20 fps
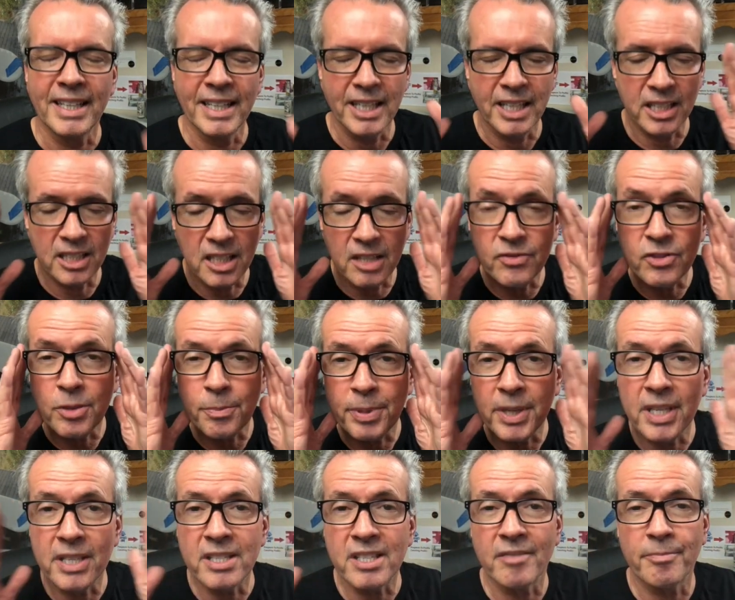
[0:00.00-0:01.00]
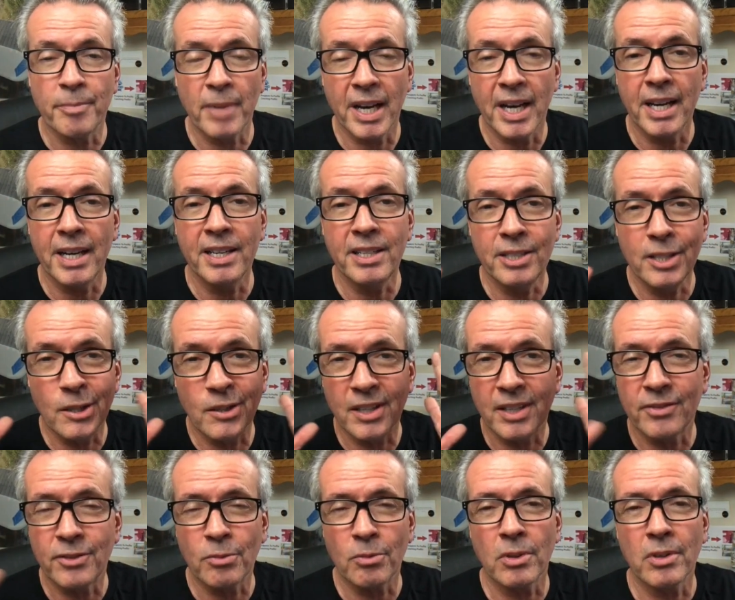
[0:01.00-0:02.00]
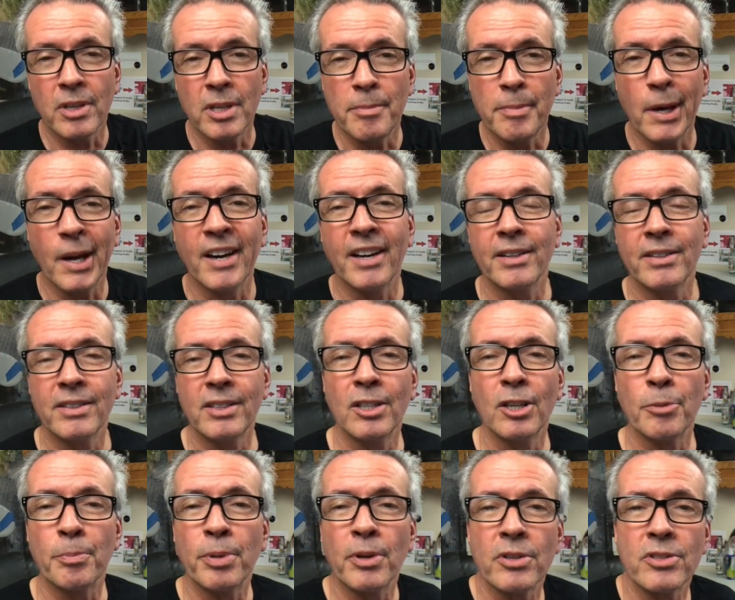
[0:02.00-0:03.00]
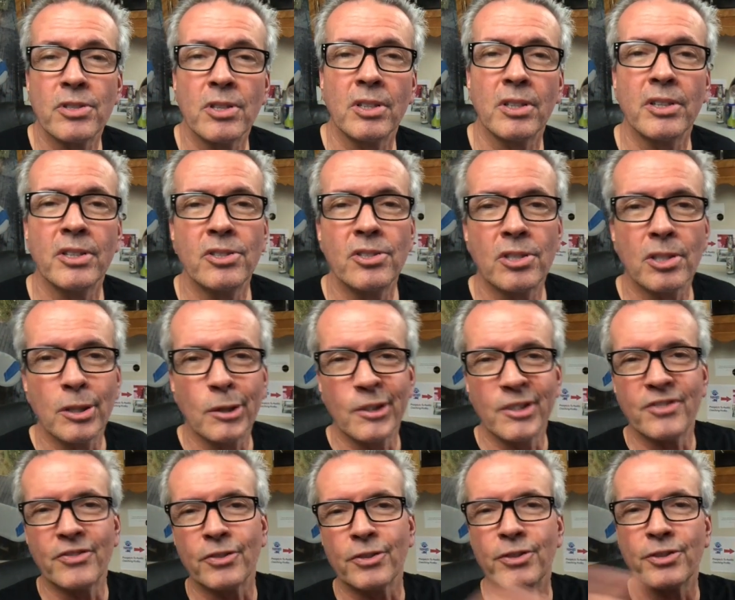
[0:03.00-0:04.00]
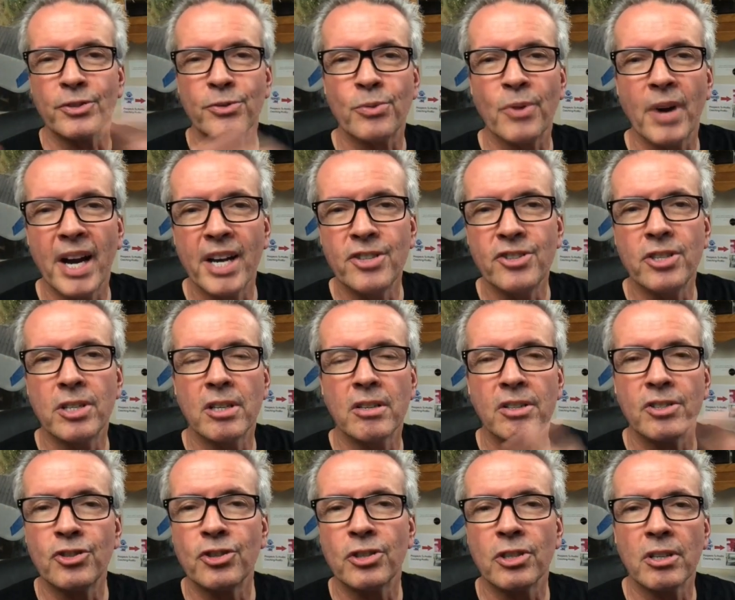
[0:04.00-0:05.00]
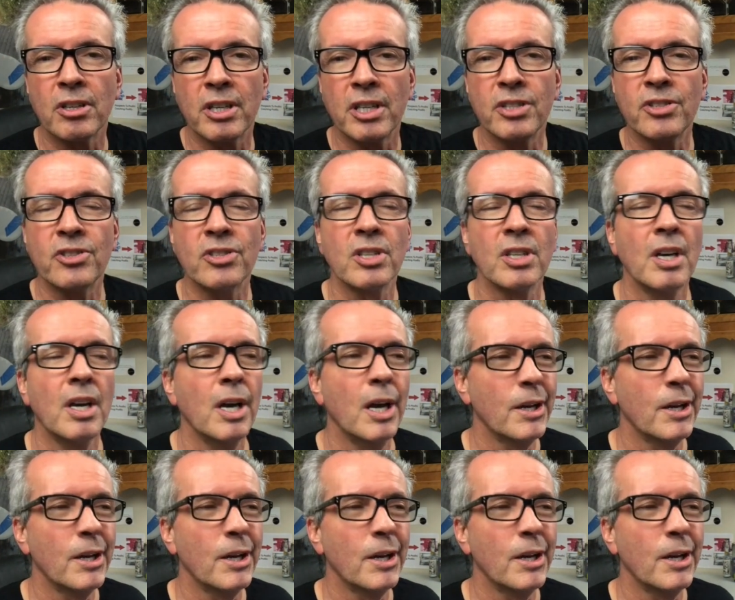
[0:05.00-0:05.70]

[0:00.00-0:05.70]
It gives you peace of mind. You don't have to worry about, you know, personal insurance versus rideshare insurance.